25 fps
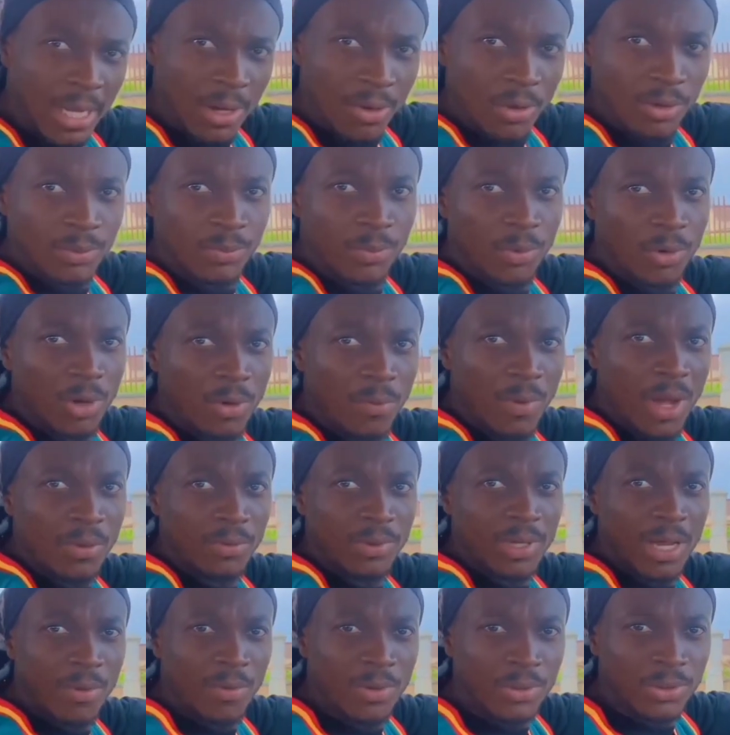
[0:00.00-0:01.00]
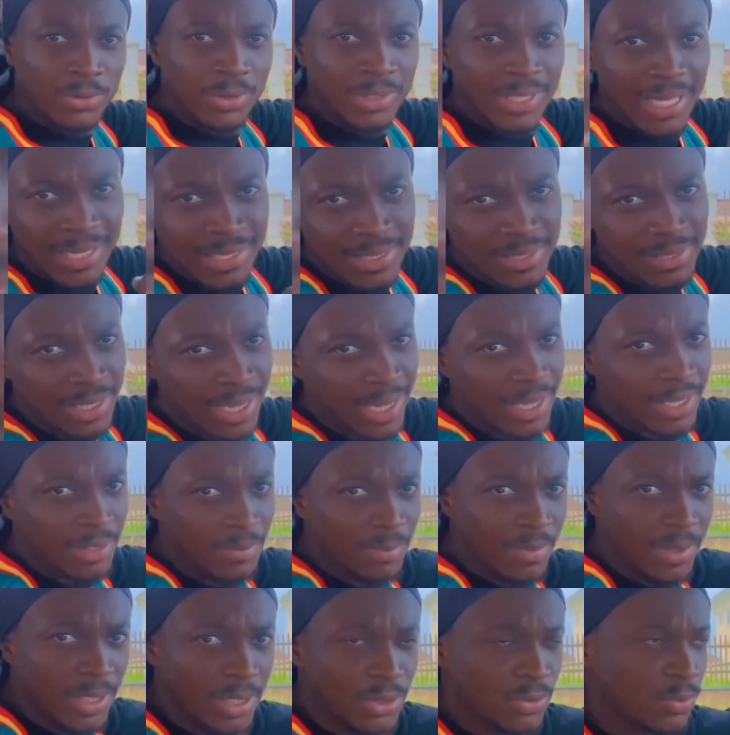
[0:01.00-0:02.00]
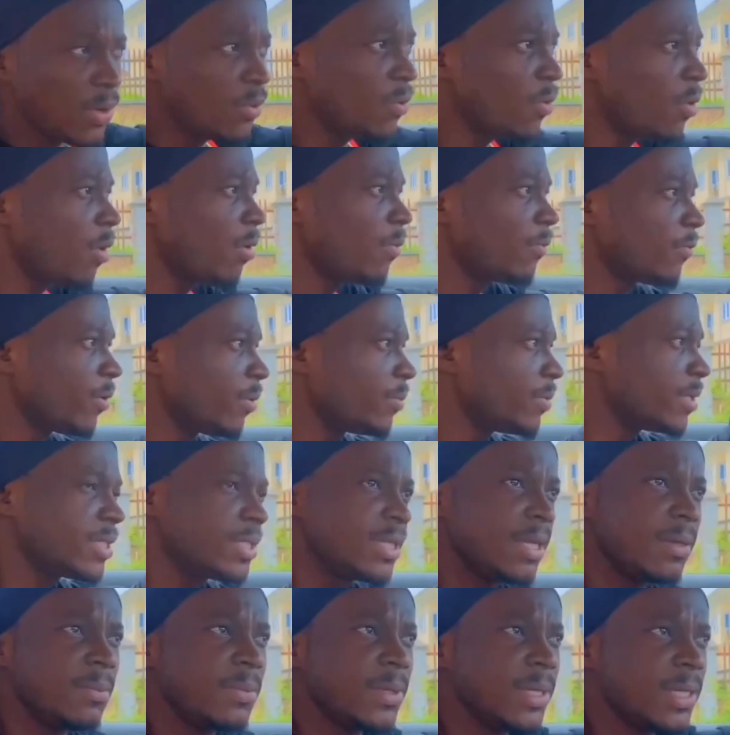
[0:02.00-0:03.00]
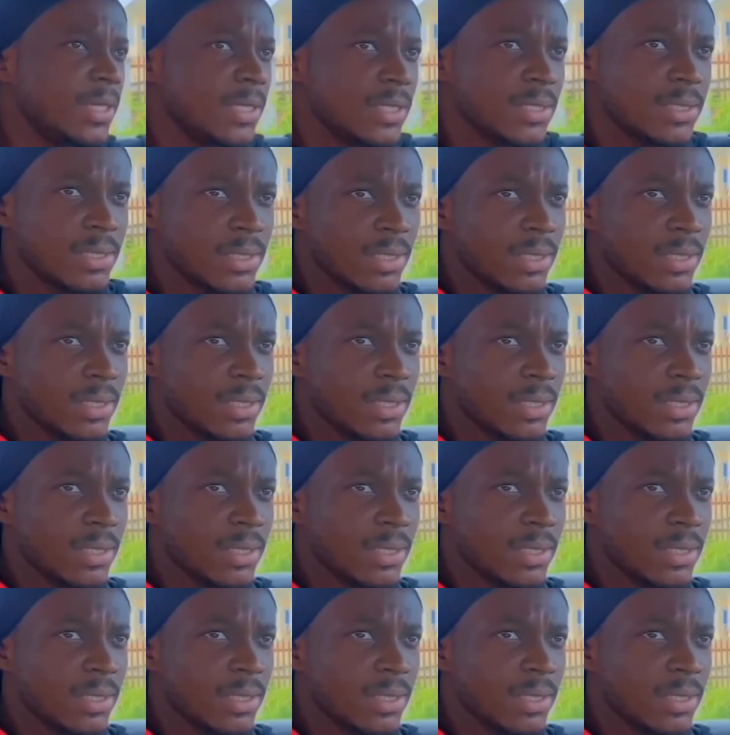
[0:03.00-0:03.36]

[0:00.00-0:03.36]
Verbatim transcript: She also wants Obidiz to take down the